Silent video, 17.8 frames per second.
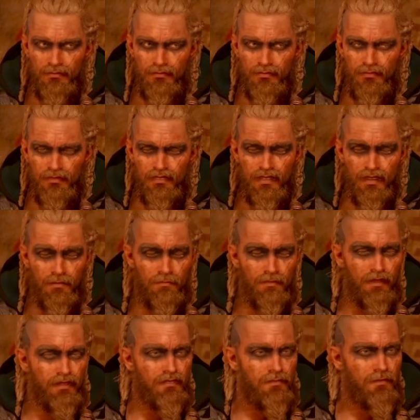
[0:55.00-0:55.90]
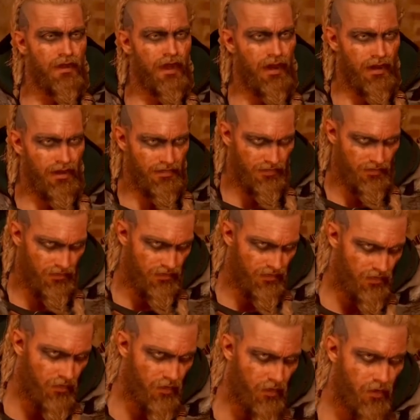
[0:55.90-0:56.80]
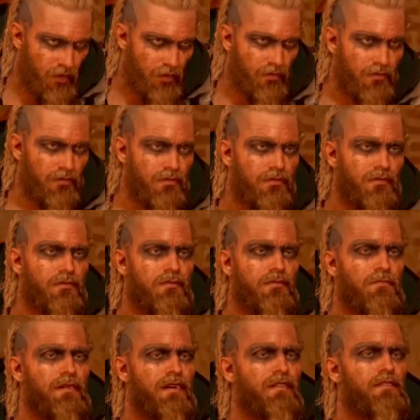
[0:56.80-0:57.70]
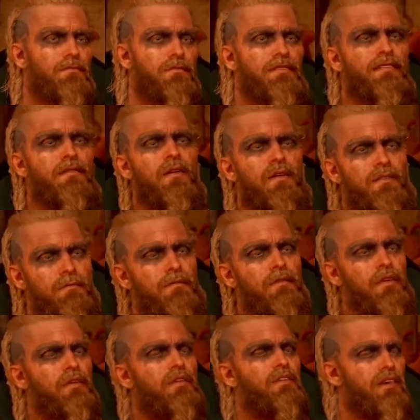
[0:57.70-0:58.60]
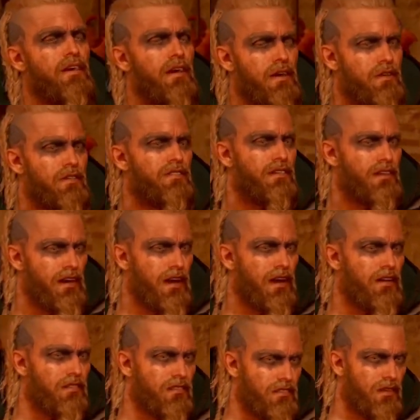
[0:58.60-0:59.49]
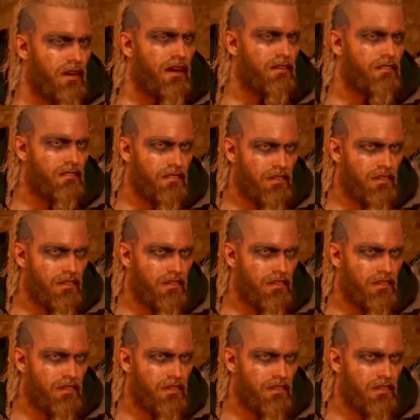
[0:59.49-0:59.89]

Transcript: He stabbed you in the back, true. But the people of Mercia are scared and